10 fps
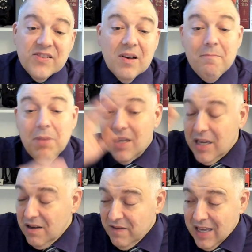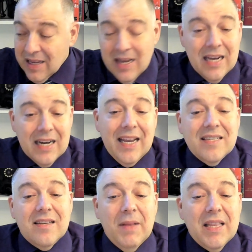Some believe that the
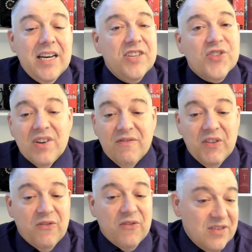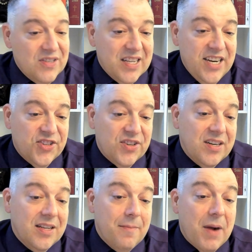assimilation of the First Nation
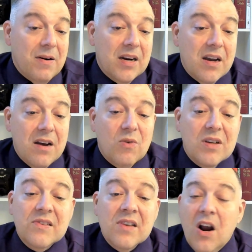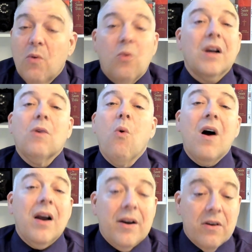in America was
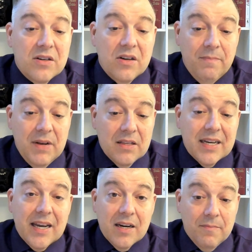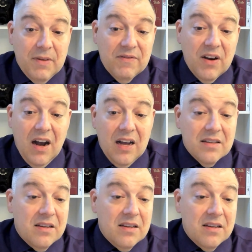required to build the kingdom of God.